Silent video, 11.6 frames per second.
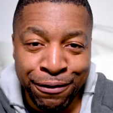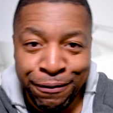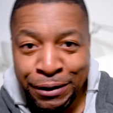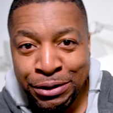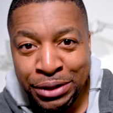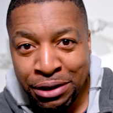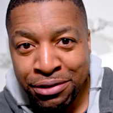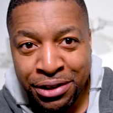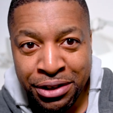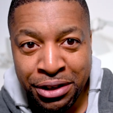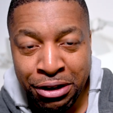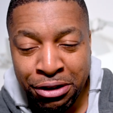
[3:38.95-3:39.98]
photos are
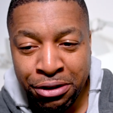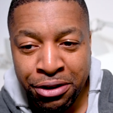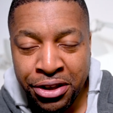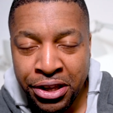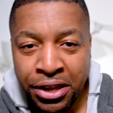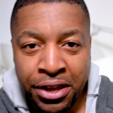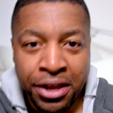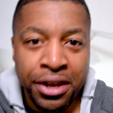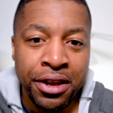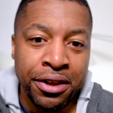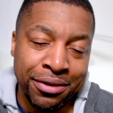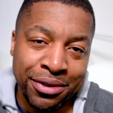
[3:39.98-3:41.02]
going to look
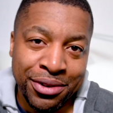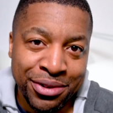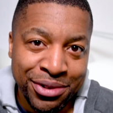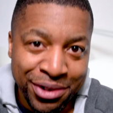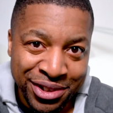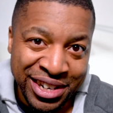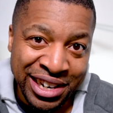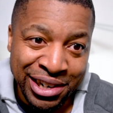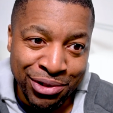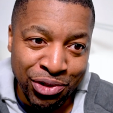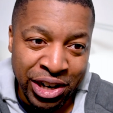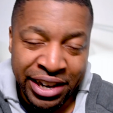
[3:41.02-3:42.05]
not that
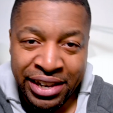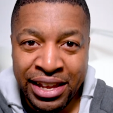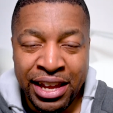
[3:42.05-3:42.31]
great.